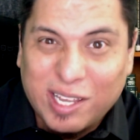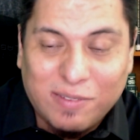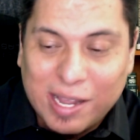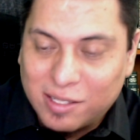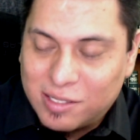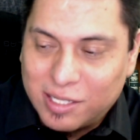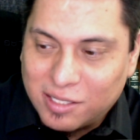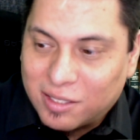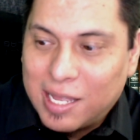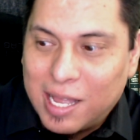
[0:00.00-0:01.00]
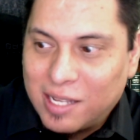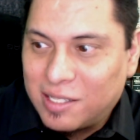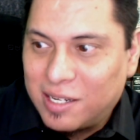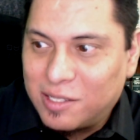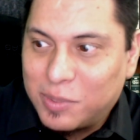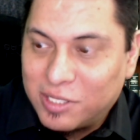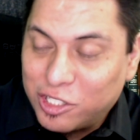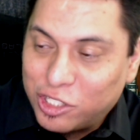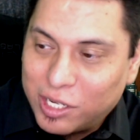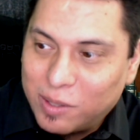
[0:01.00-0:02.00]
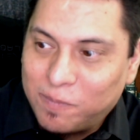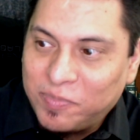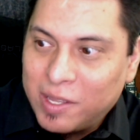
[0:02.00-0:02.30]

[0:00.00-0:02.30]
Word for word: advanced his class and his position